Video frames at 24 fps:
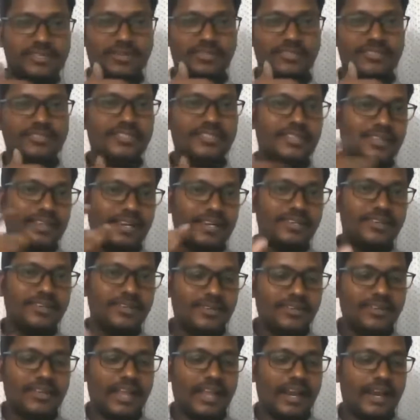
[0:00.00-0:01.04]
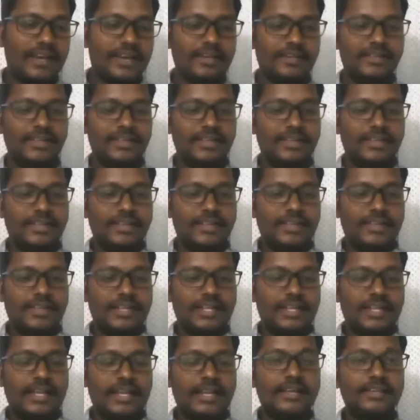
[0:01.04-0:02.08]
also they try to look at,
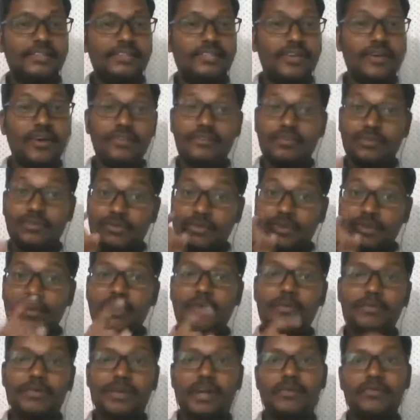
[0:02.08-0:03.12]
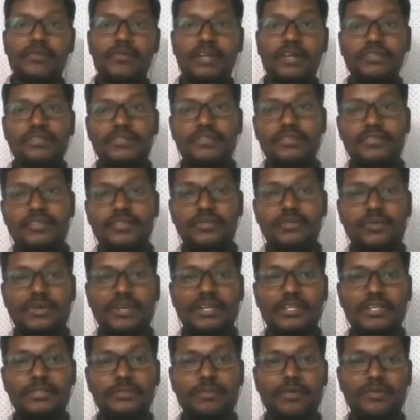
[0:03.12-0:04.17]
and they also talk about how consistent your
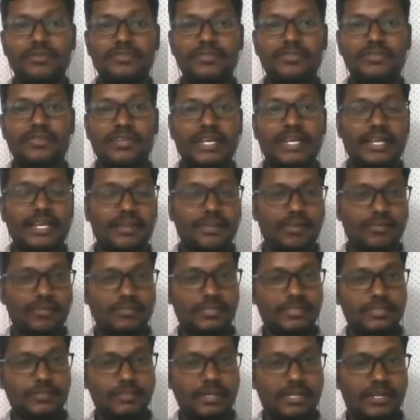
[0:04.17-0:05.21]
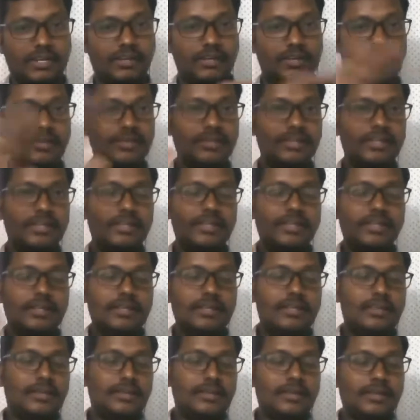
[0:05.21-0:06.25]
responses are across this particular
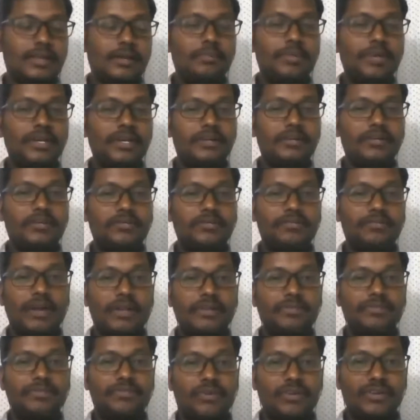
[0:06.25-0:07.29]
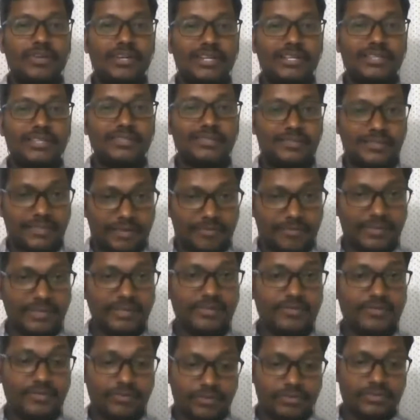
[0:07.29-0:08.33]
complete
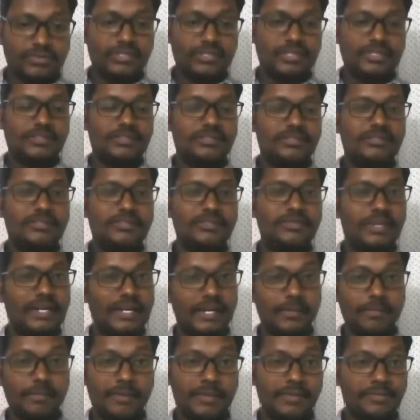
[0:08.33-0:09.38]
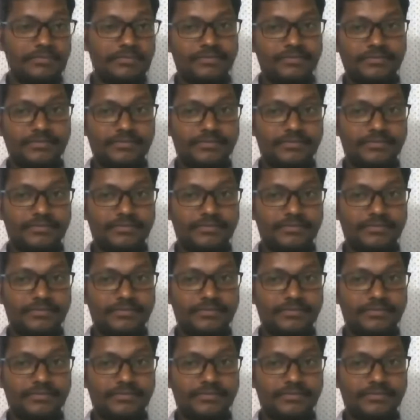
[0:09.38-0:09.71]
547 questions. You getting me?